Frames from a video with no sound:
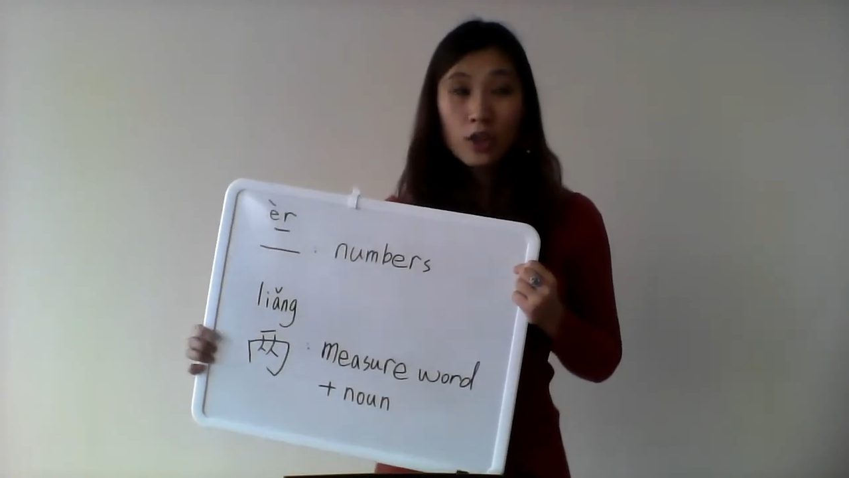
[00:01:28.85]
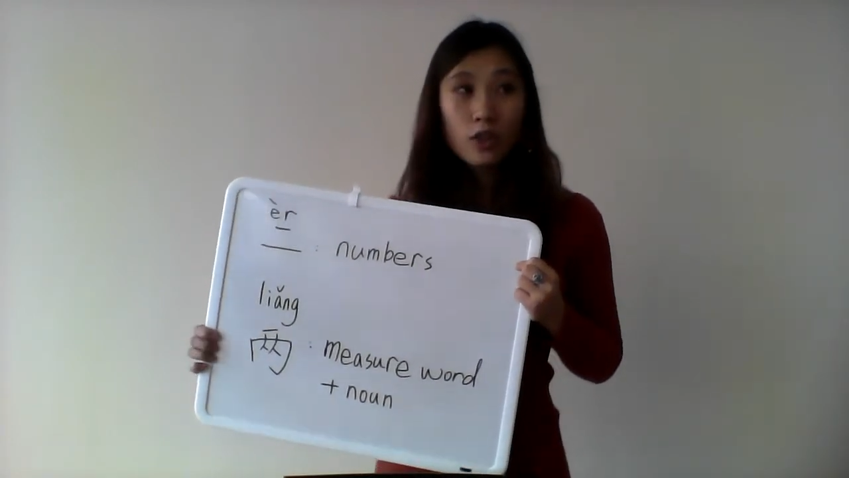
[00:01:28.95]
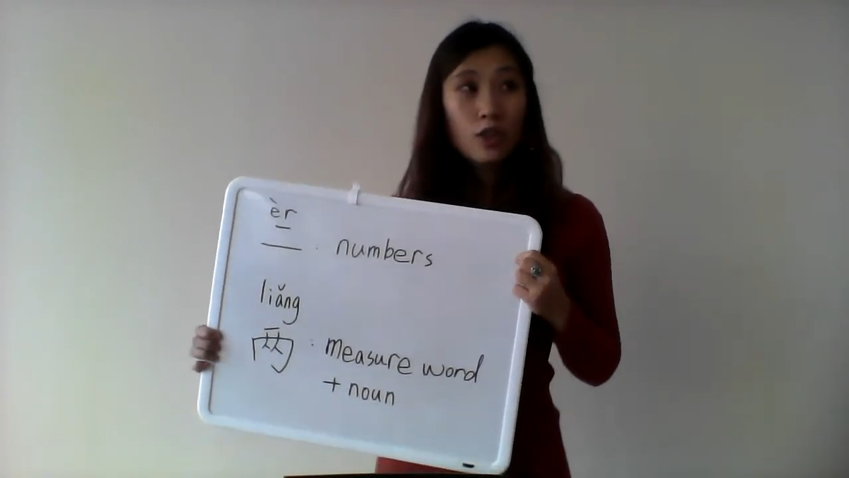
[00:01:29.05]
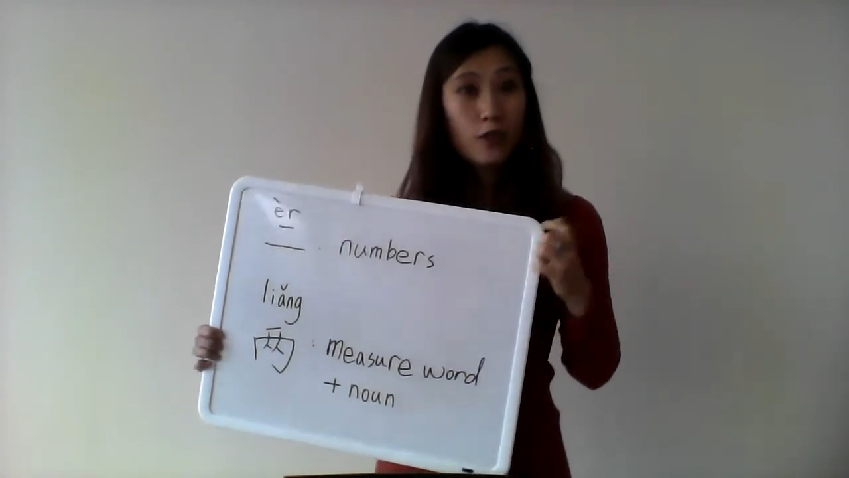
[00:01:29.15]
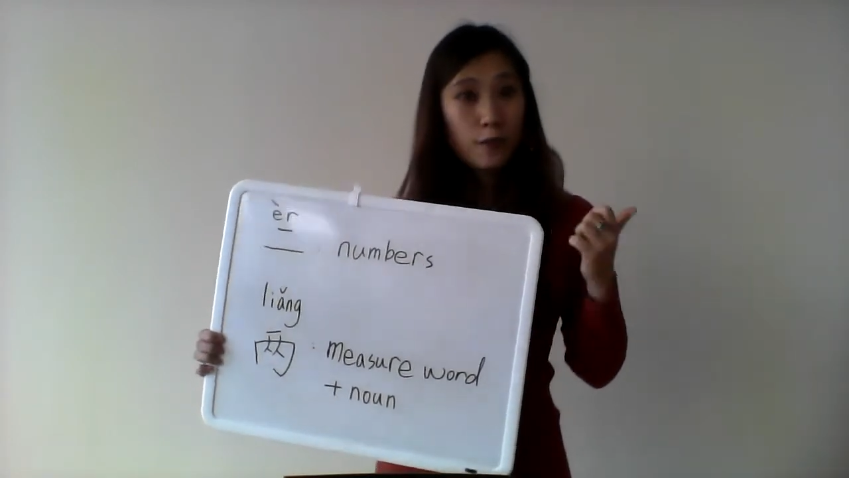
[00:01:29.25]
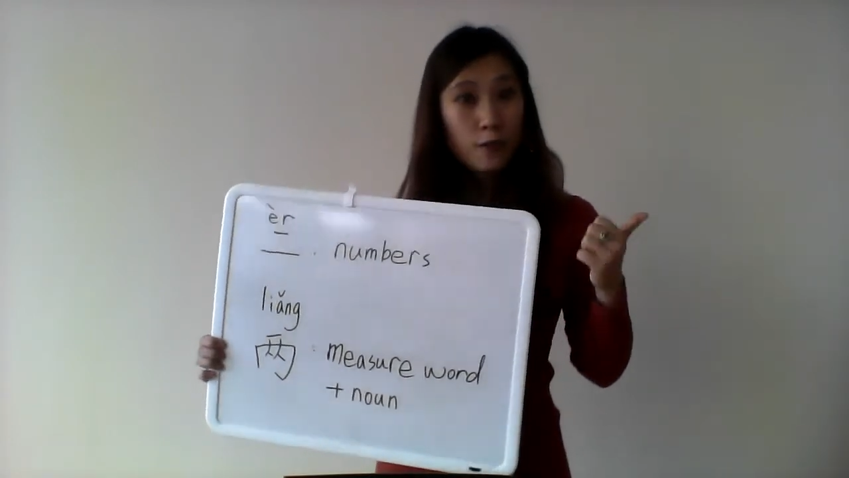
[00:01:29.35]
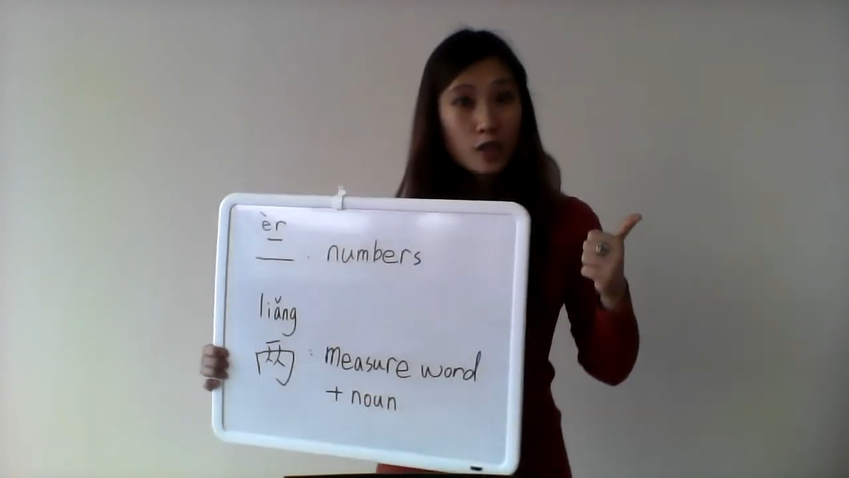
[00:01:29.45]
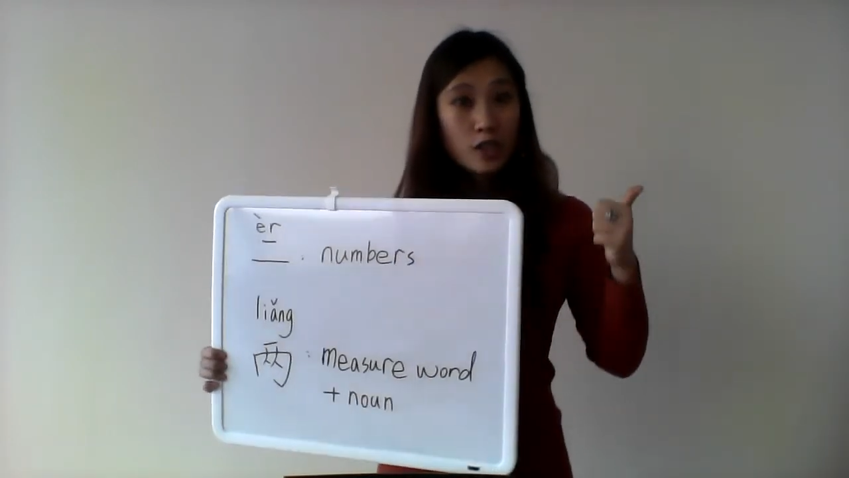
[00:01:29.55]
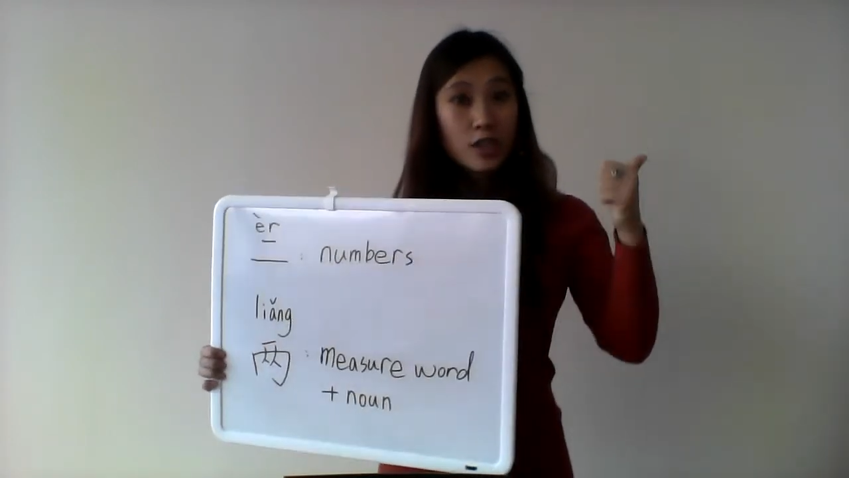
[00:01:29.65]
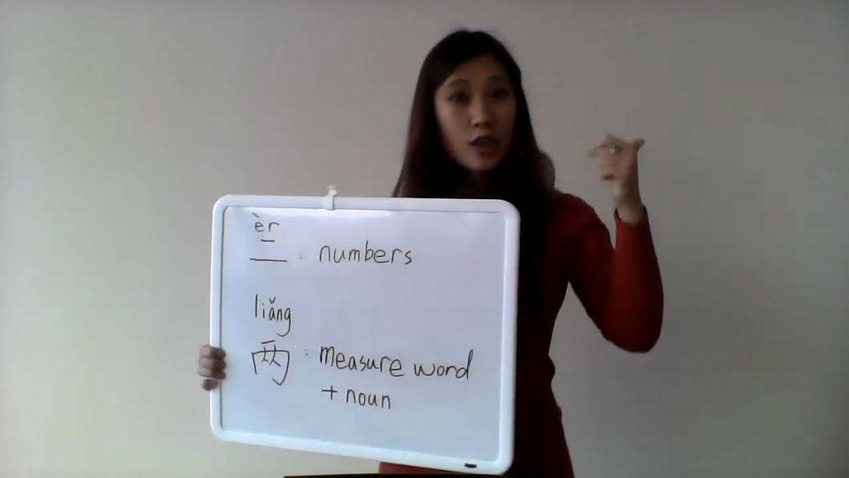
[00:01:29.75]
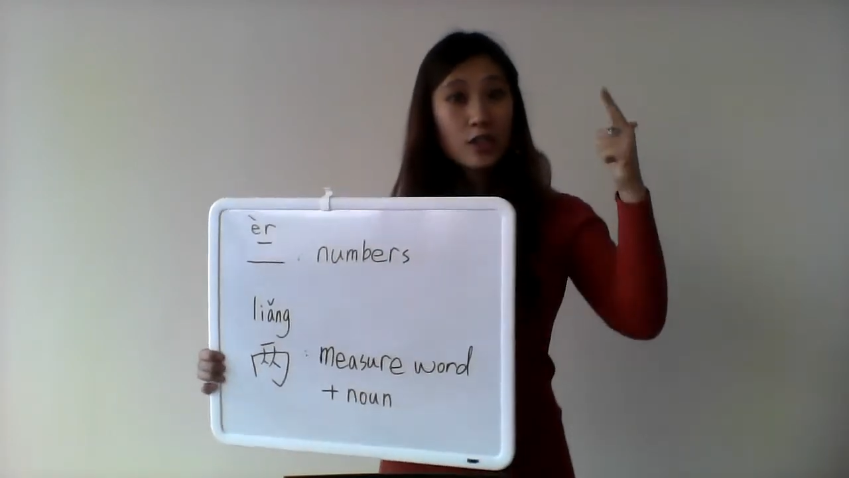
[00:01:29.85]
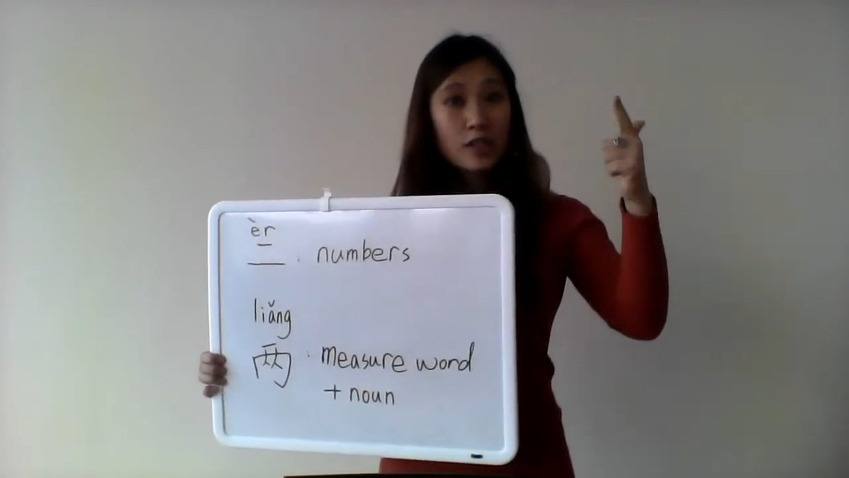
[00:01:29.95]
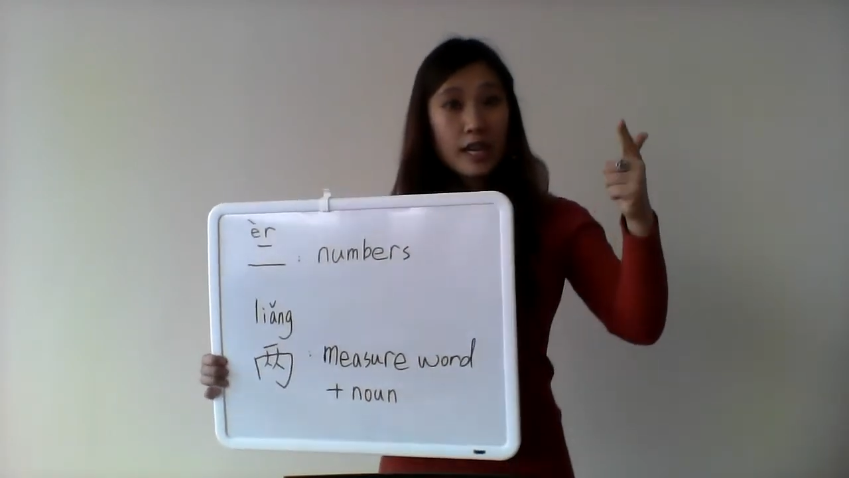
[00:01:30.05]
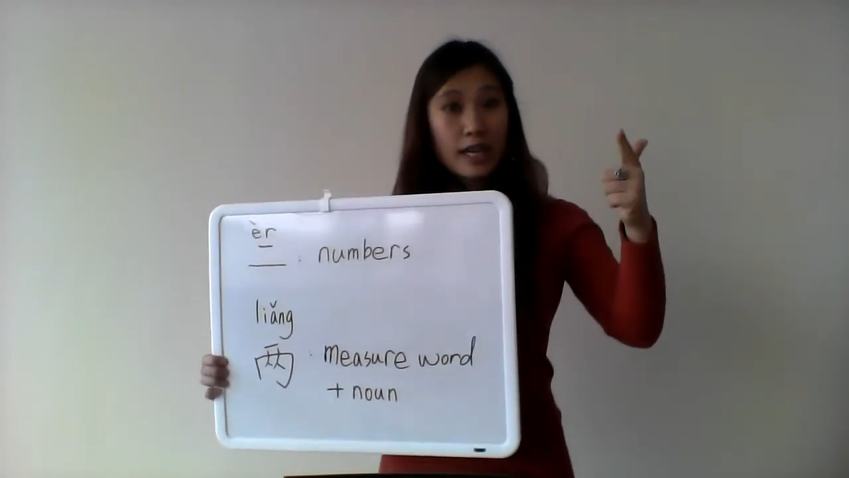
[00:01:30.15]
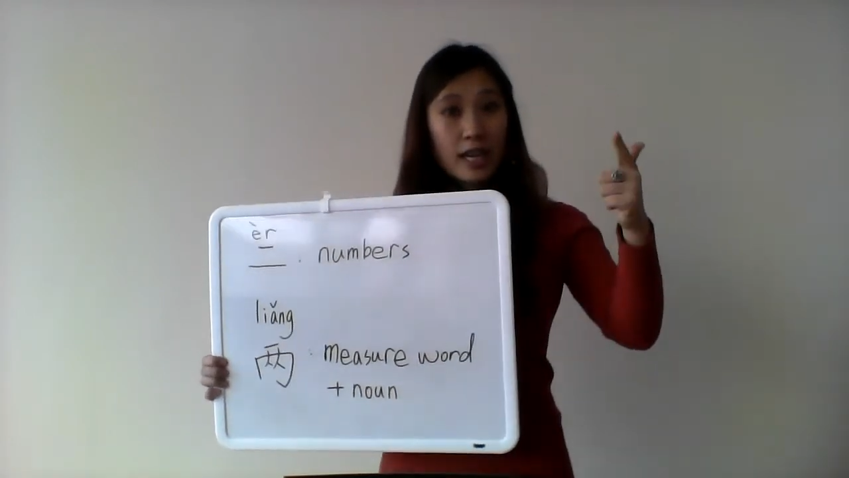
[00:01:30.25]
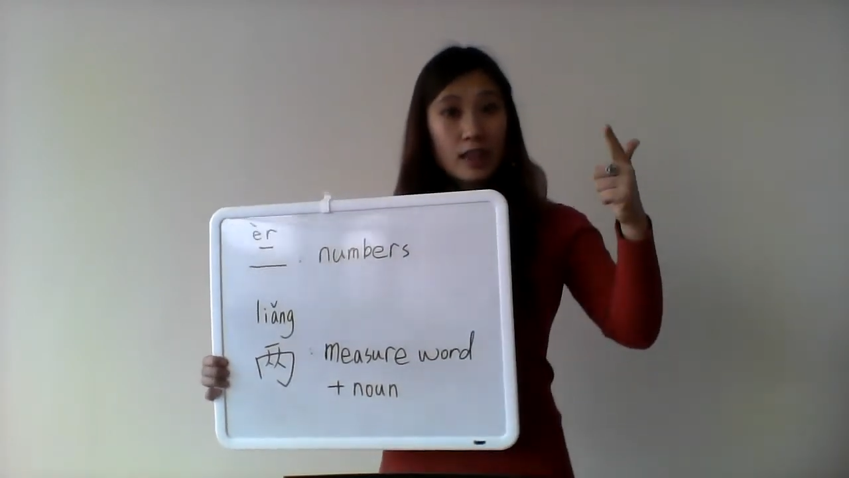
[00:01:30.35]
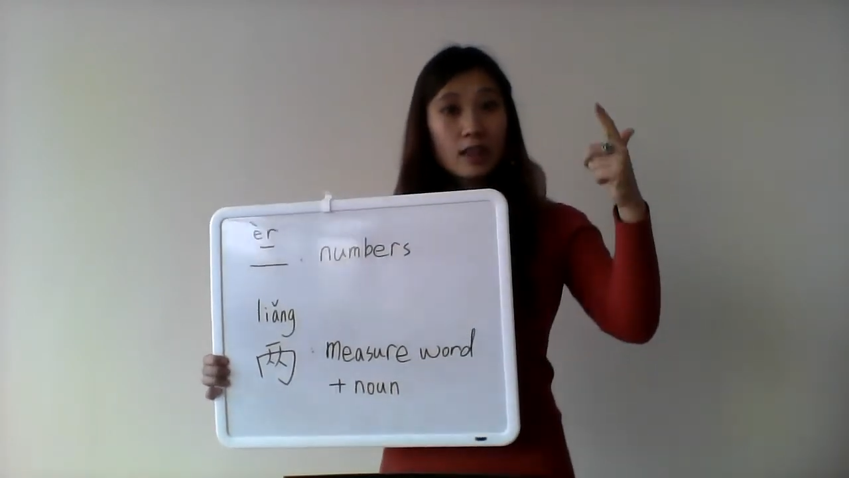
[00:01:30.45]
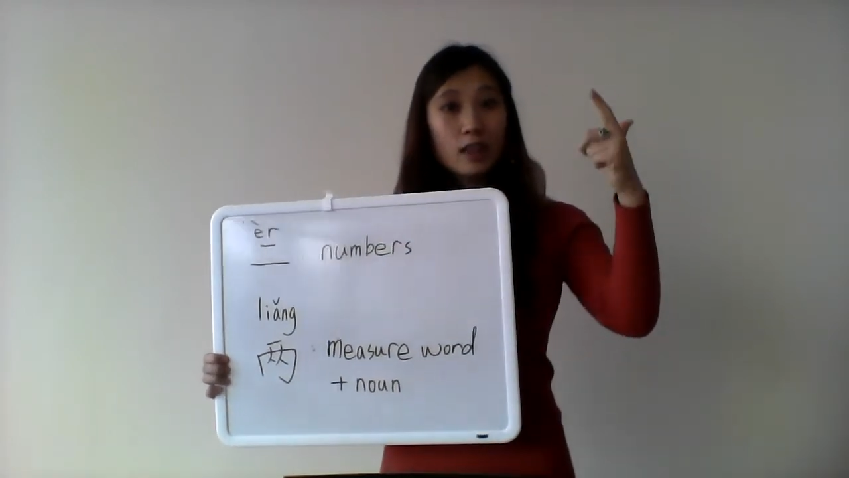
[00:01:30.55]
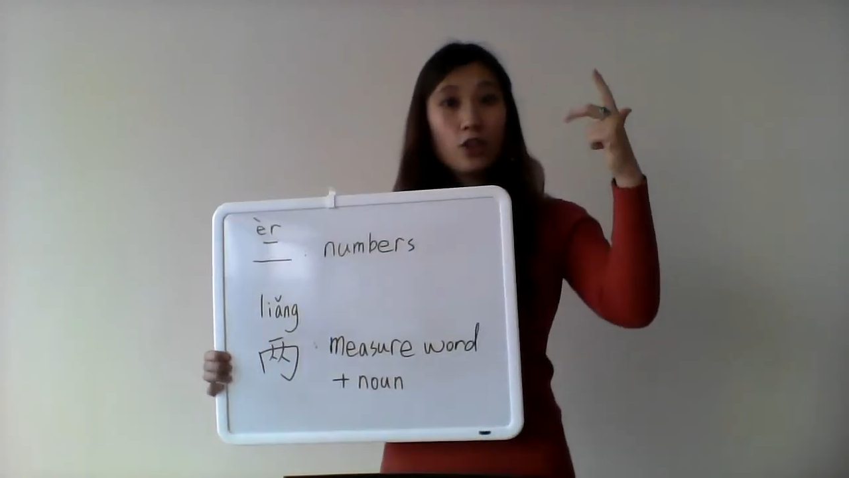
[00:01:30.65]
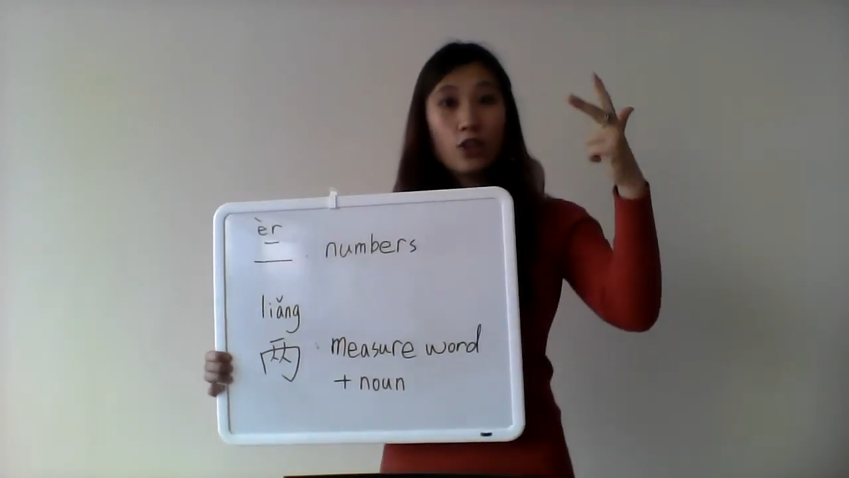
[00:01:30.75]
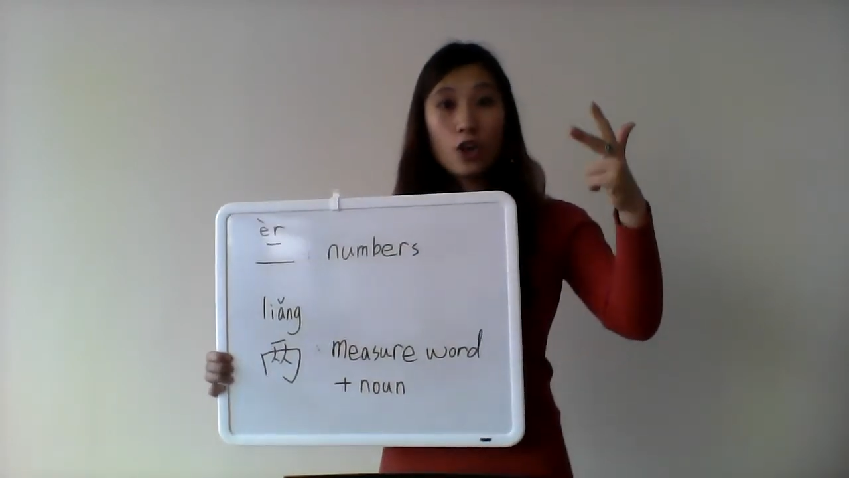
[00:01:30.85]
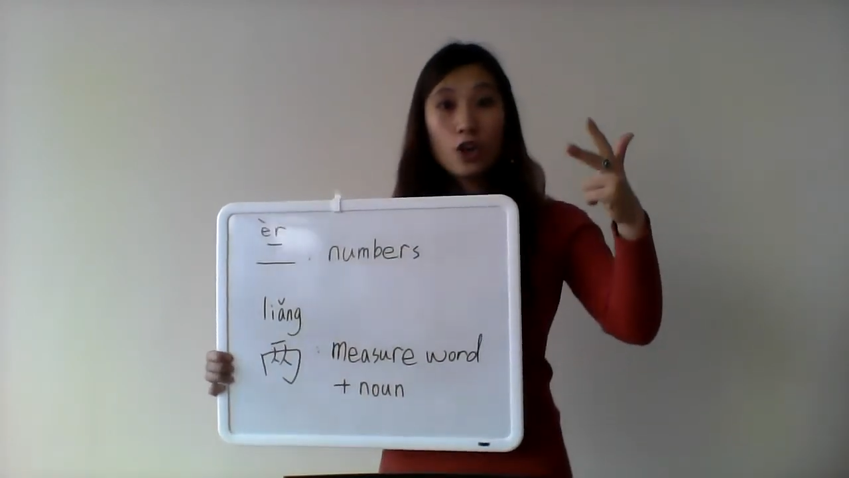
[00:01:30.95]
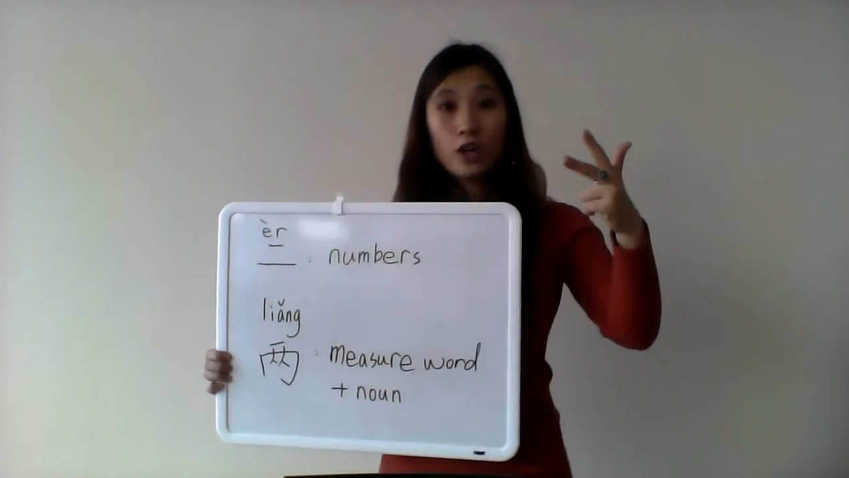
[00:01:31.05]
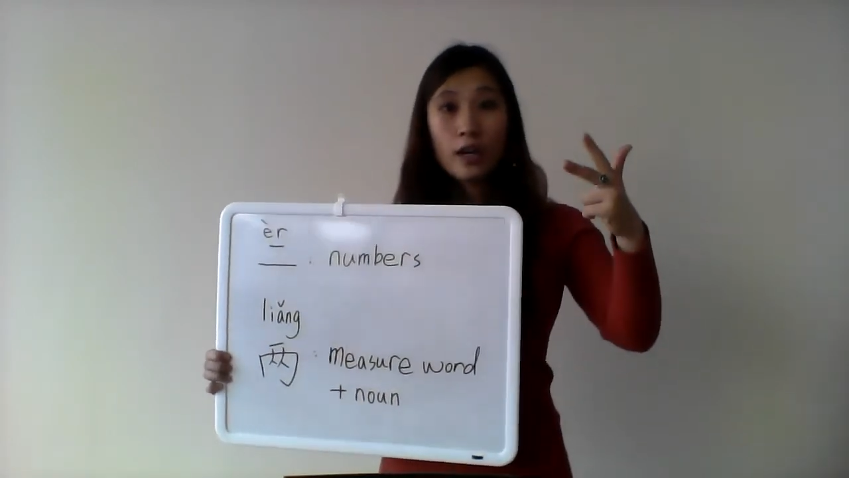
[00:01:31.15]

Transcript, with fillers: The first, the second, the third.